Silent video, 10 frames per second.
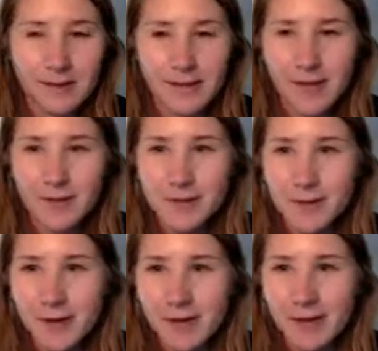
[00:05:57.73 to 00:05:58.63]
Donovan,
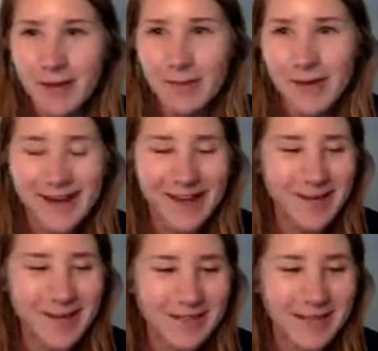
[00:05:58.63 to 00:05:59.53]
do you want to elaborate?
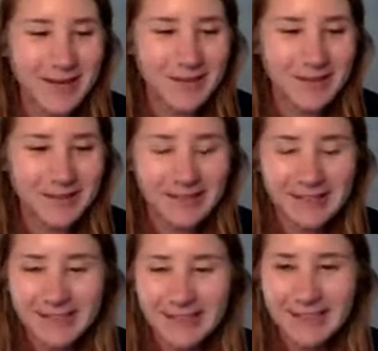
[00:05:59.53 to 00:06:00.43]
Otherwise, I will.
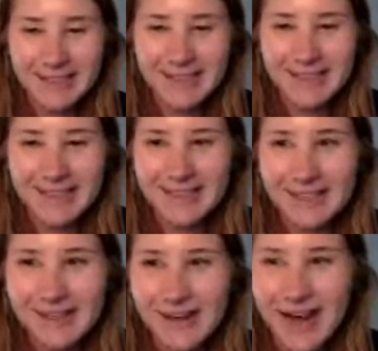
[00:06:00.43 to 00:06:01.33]

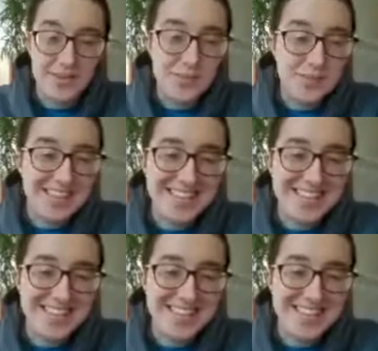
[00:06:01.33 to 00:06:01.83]
Uh, nope. More